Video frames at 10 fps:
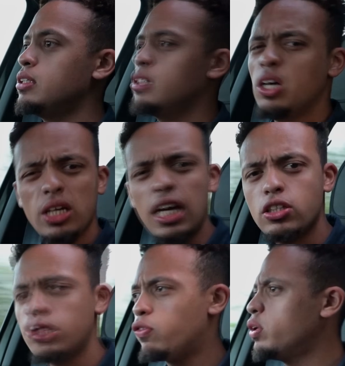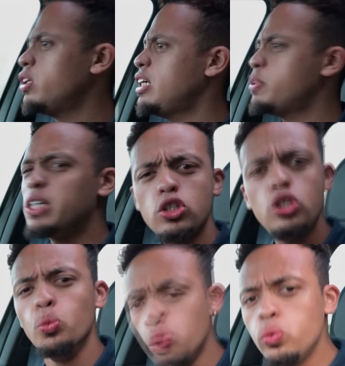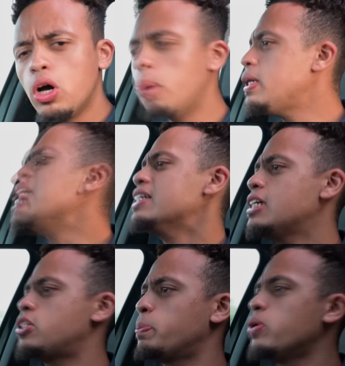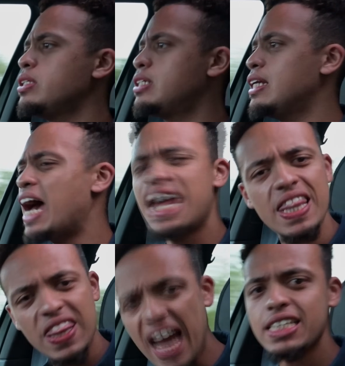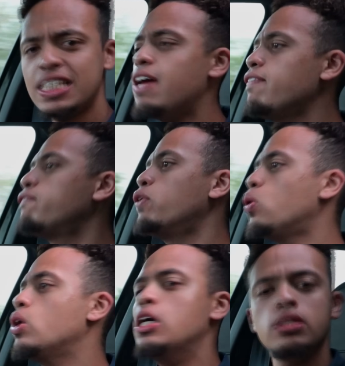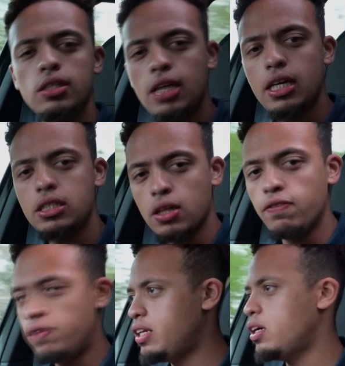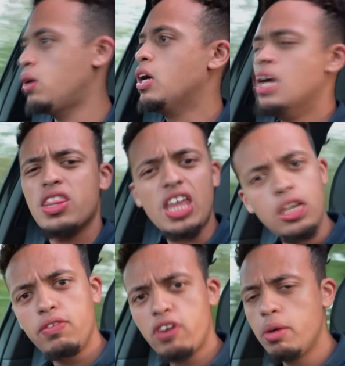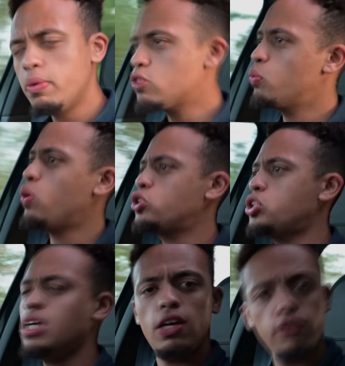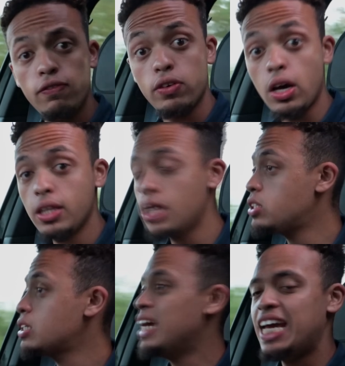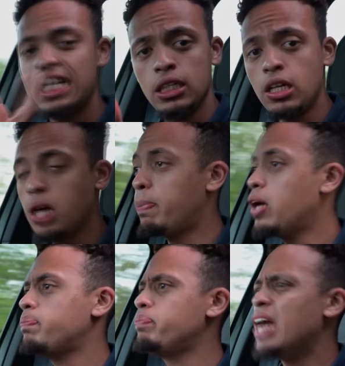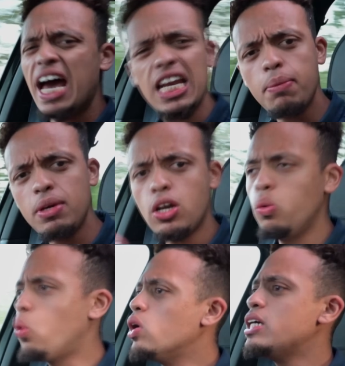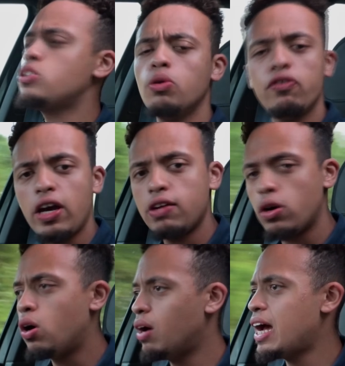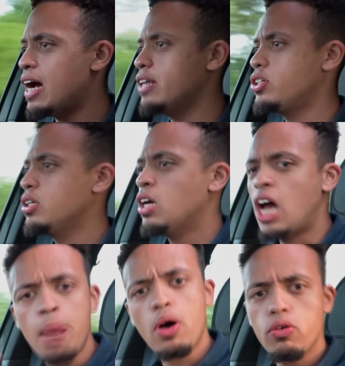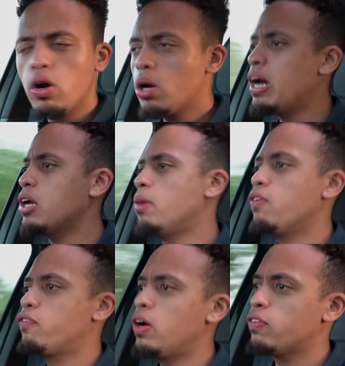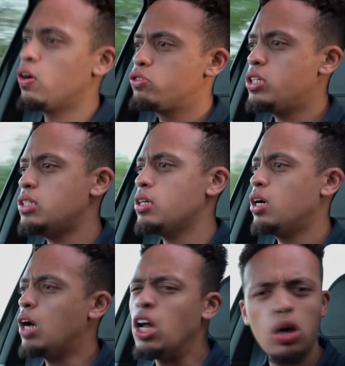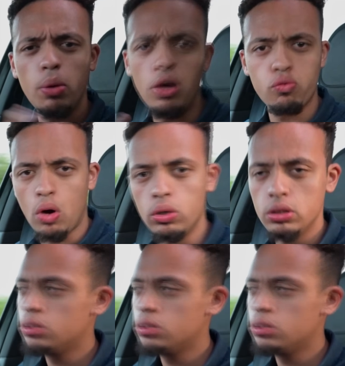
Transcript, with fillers: go and get yourself one of these because you will not be disappointed. And that's it for today's video. Thank you very much for watching. If you've liked this, hit the like button and let me know what is your favourite hot hatch. Am I wrong about the Mark V Golf GTI? I know I'm not wrong.